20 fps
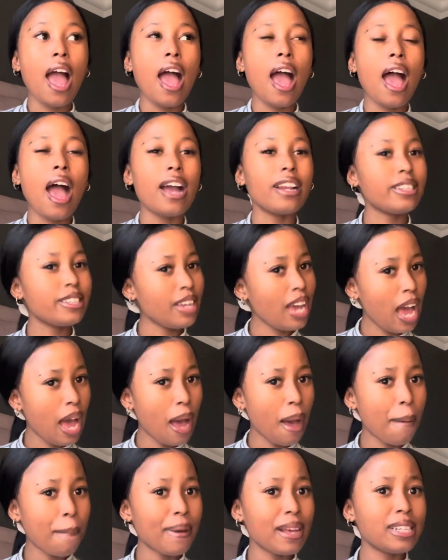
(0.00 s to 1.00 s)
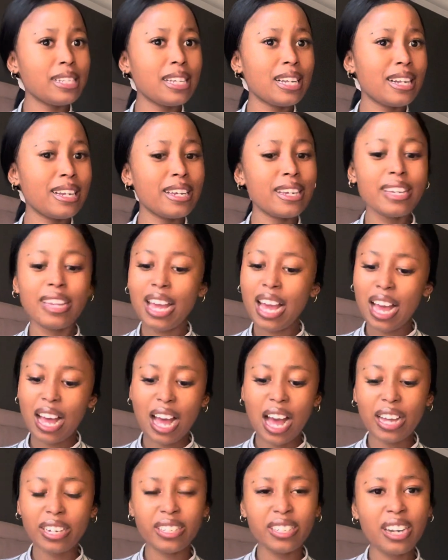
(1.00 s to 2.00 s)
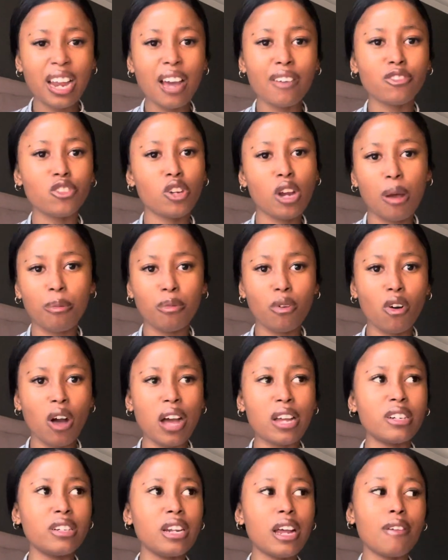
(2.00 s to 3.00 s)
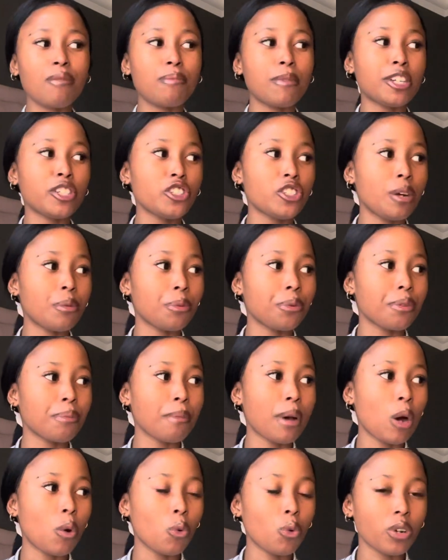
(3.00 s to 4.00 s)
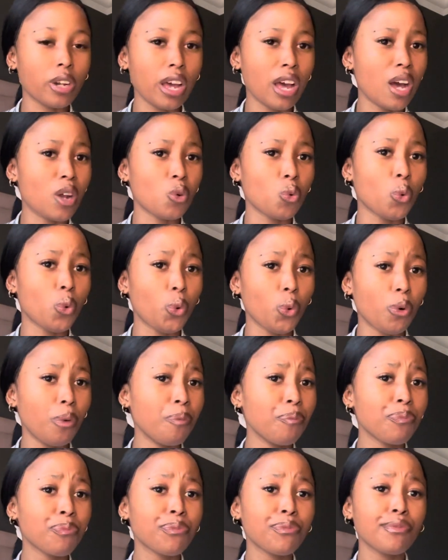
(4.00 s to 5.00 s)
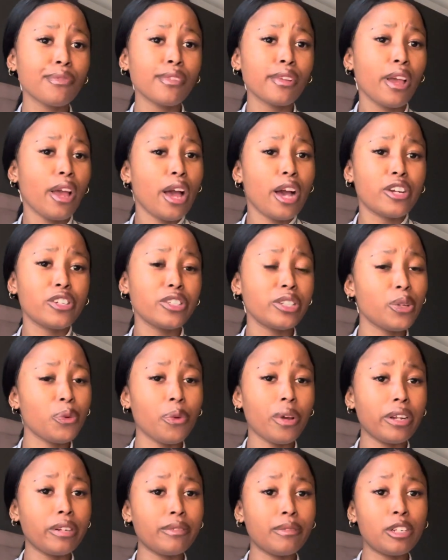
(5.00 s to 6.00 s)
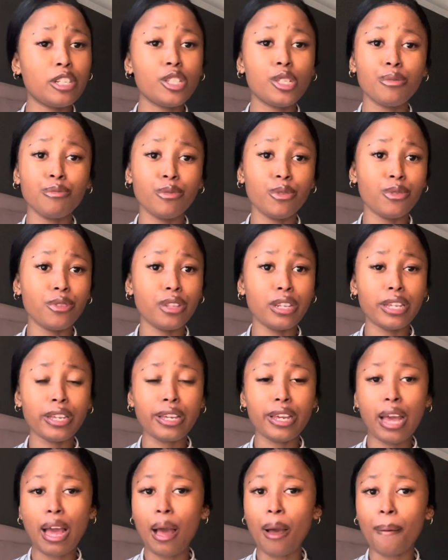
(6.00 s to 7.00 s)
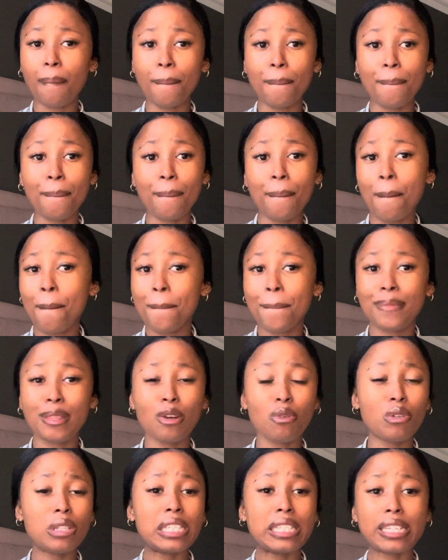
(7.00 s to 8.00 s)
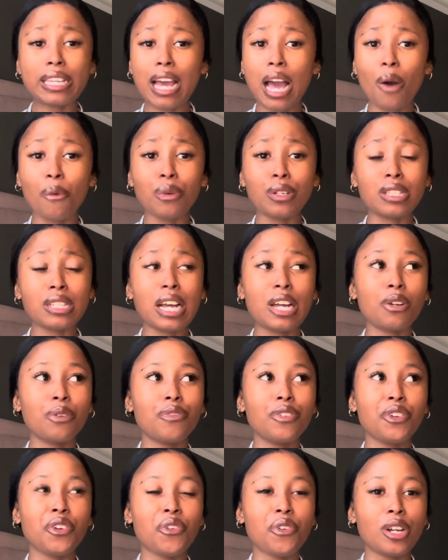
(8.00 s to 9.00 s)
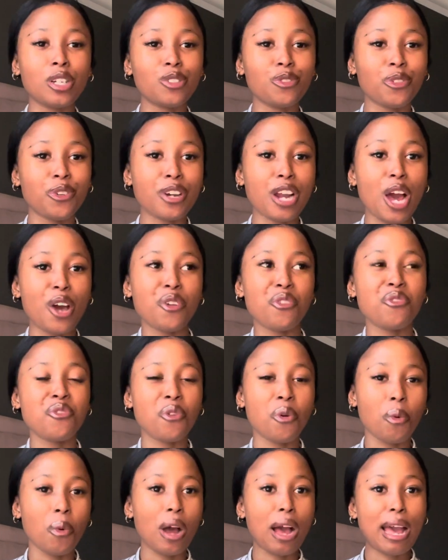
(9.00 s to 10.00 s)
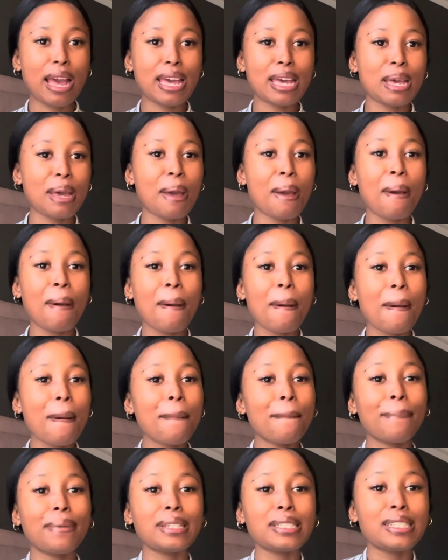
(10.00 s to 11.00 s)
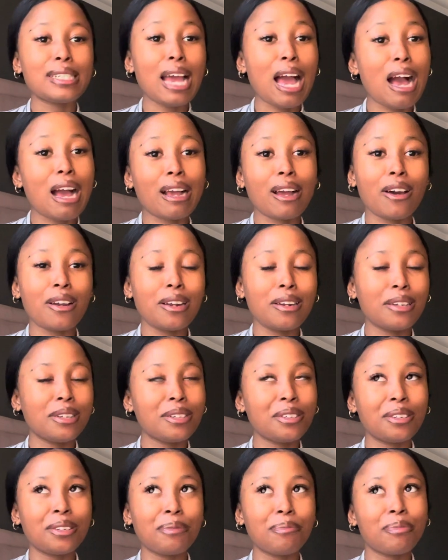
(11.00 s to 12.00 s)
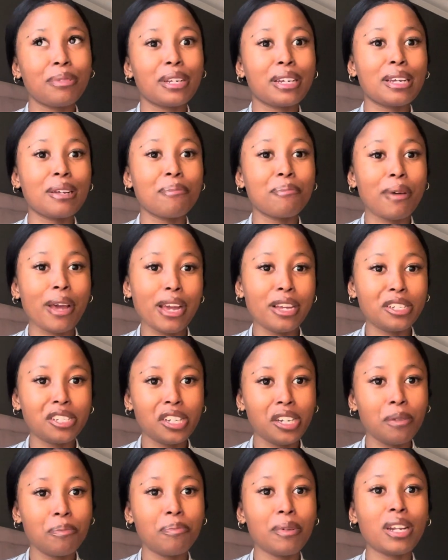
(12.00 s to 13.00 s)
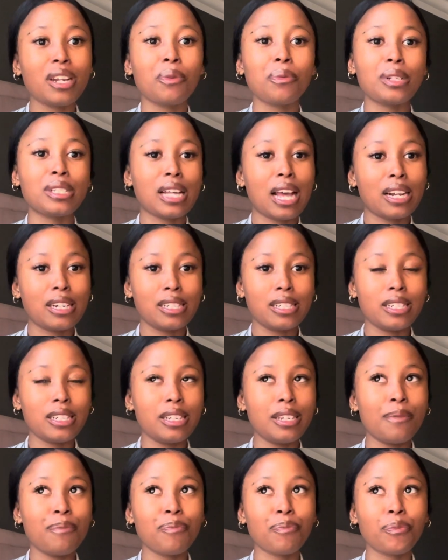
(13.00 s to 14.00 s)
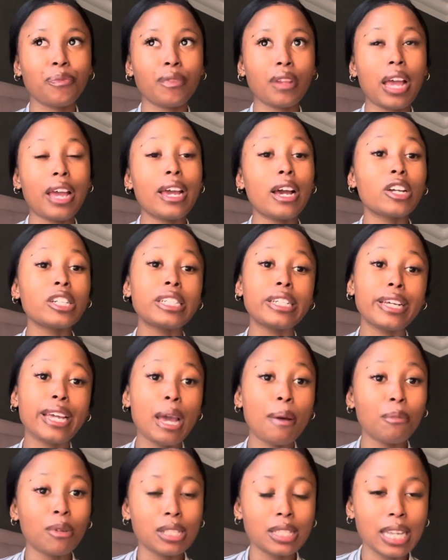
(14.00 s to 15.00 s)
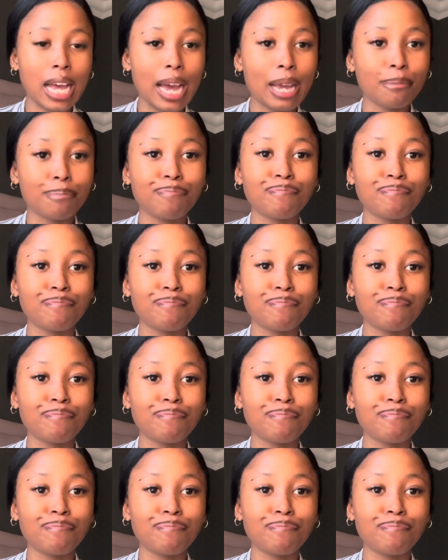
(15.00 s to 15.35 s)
And yeah, basically, yeah, I didn't have trouble. I don't have much trouble with my order at all. Actually went smoothly. Nakuti, I was kind of in a rush for it. I don't know why. But yeah, I got a little bit impatient, but it actually came on time.